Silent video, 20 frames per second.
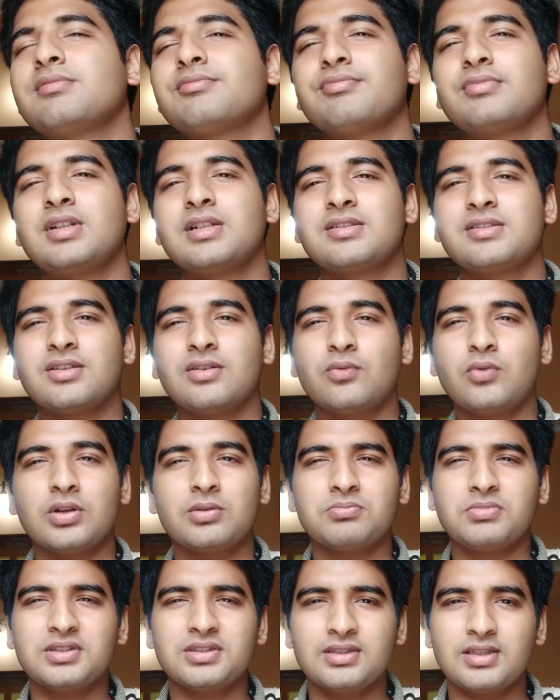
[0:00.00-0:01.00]
Let's say
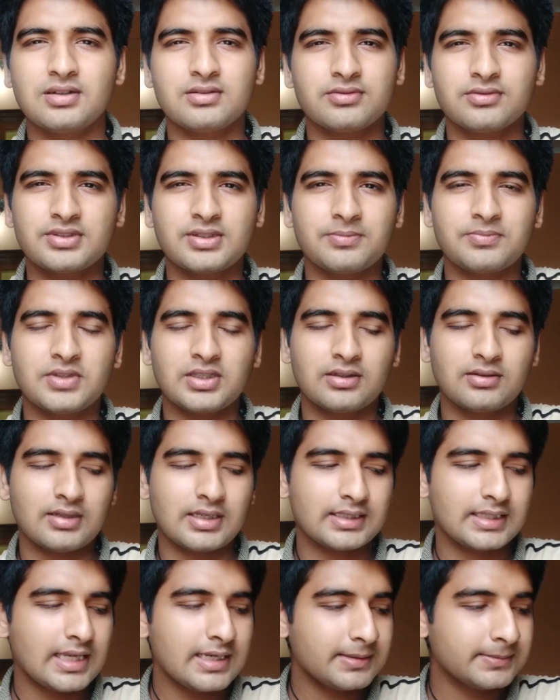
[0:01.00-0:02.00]
1 month or something
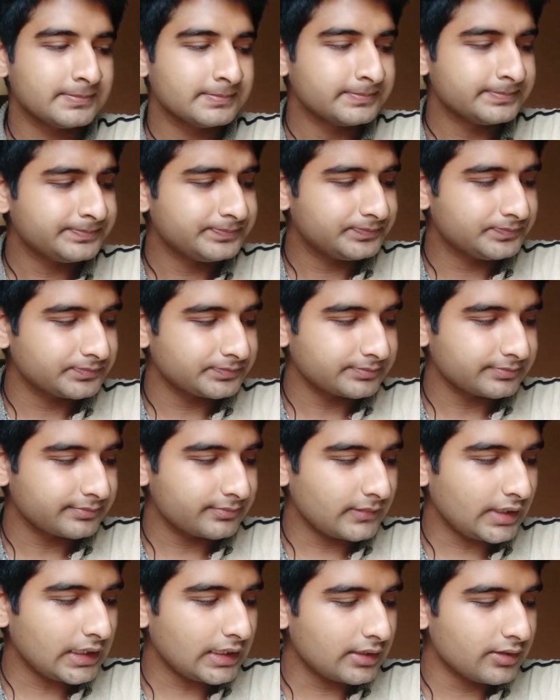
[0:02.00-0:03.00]
like that.
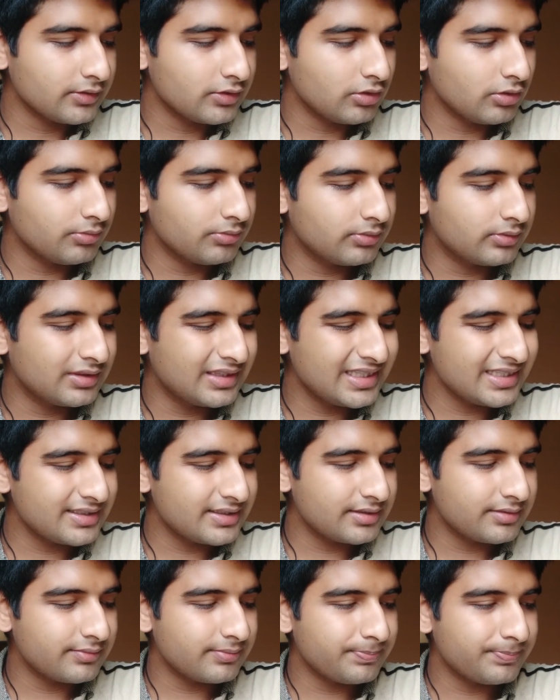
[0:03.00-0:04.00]
So
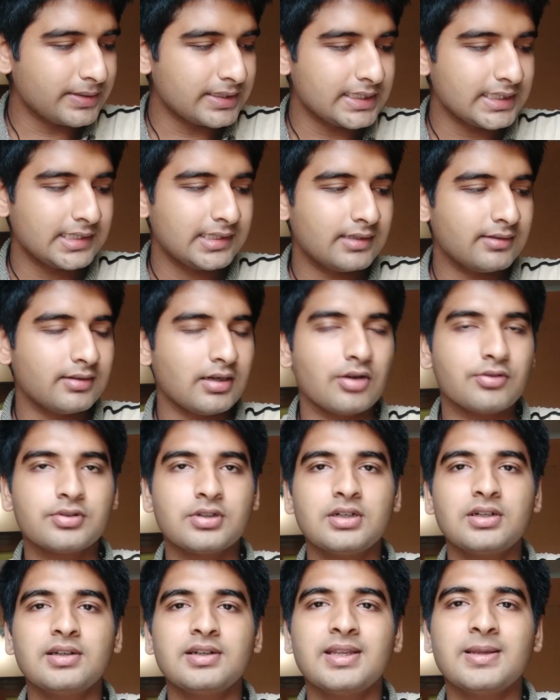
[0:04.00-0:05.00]
this particular
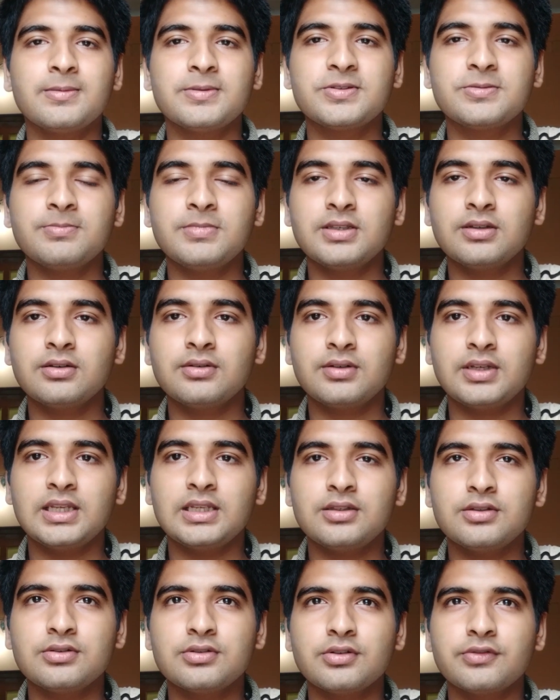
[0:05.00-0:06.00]
router gives me a
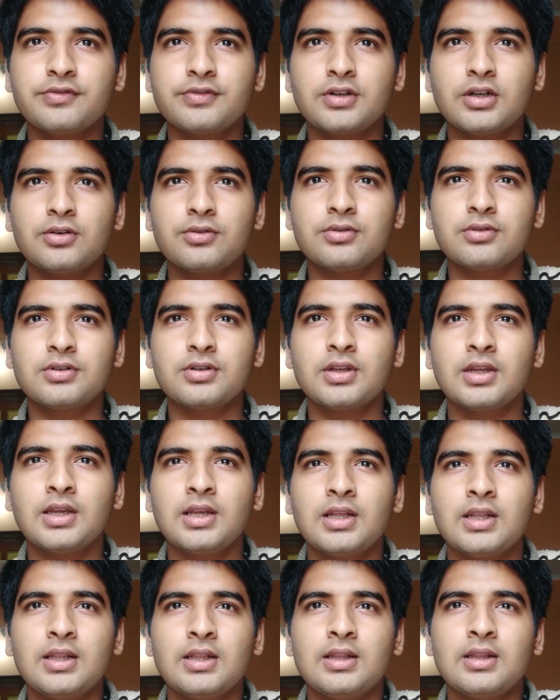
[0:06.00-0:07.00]
range of around
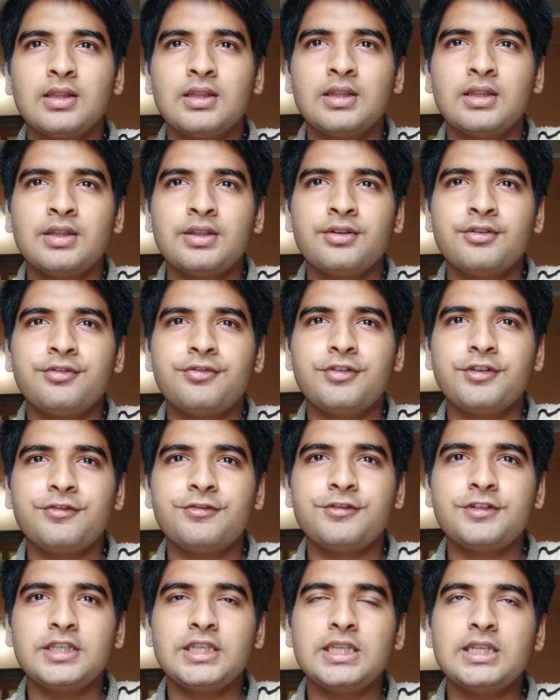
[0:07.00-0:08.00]

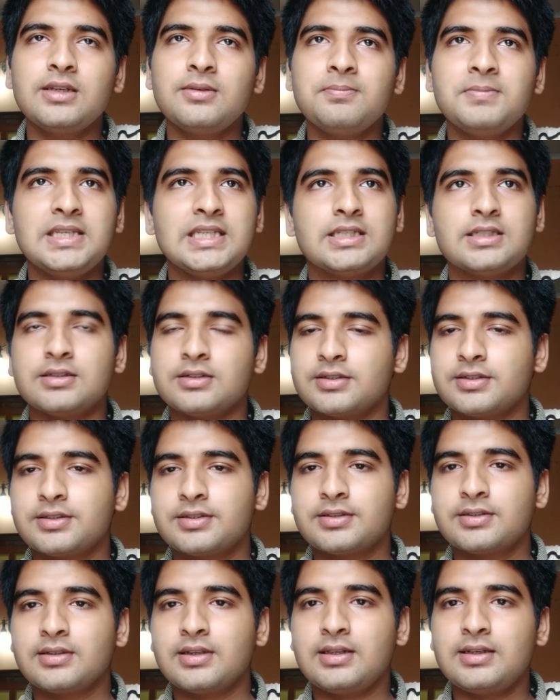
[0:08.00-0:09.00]
15
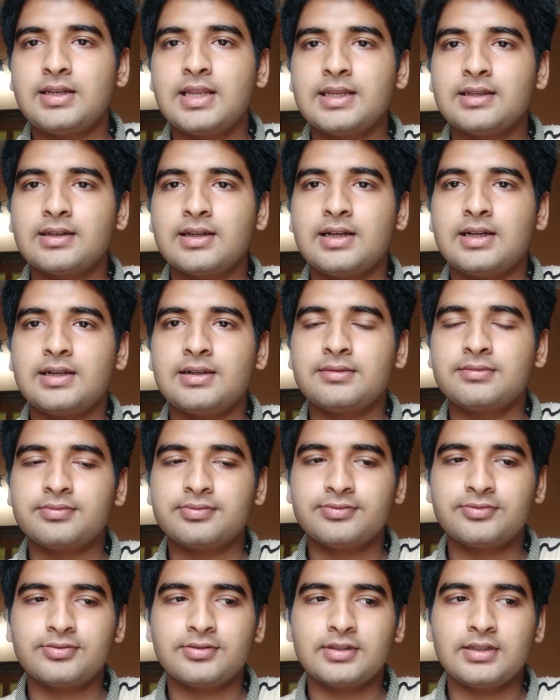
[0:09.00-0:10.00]
meters.
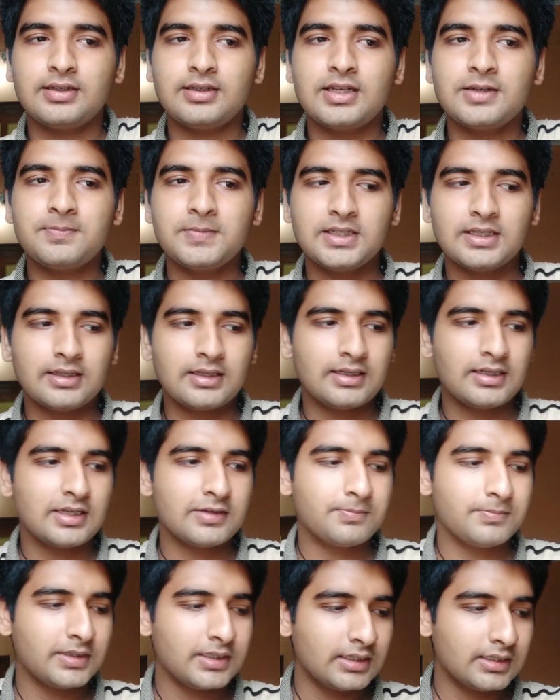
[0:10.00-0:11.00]
Let
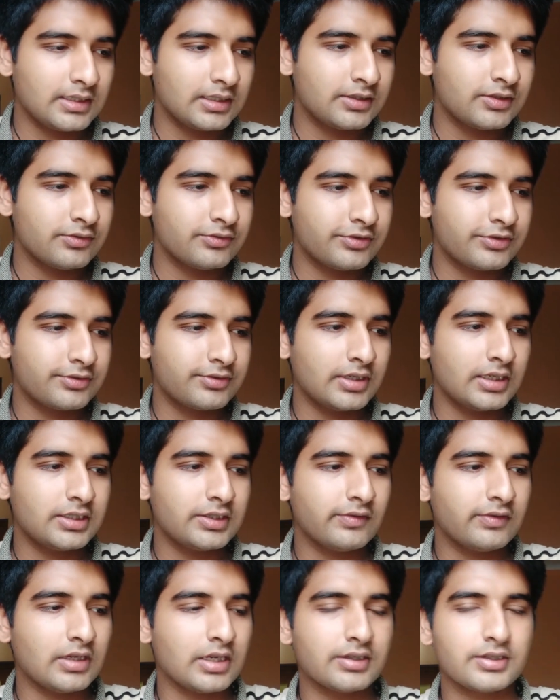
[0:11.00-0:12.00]
me get you
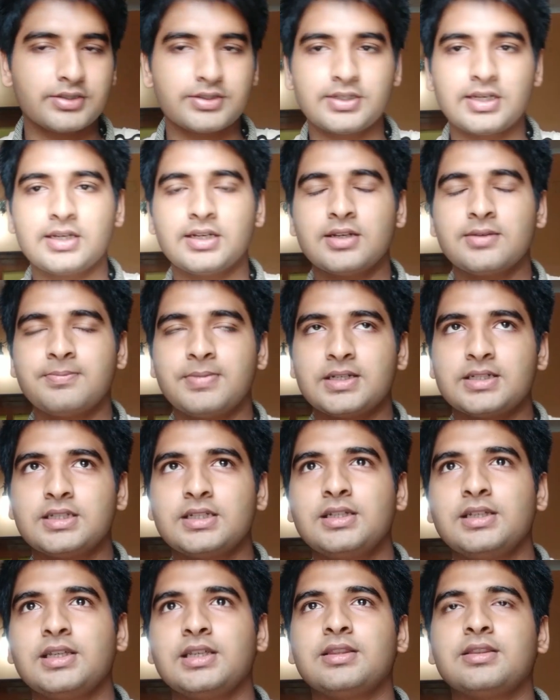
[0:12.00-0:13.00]
straight. You will understand it
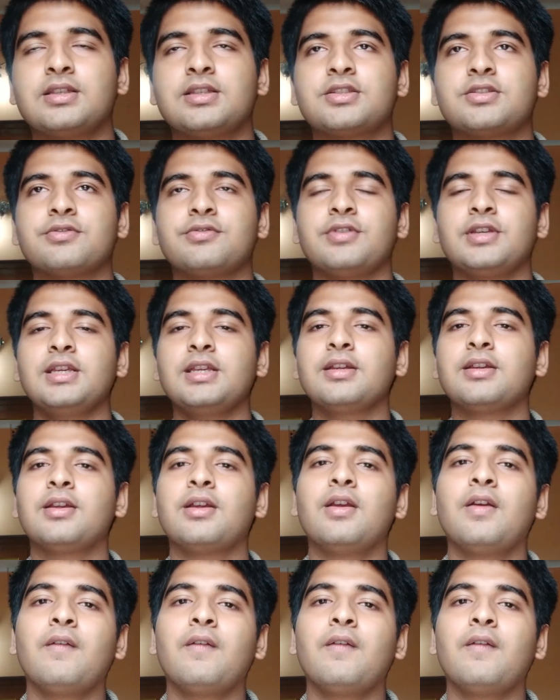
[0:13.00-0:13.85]
better in this way.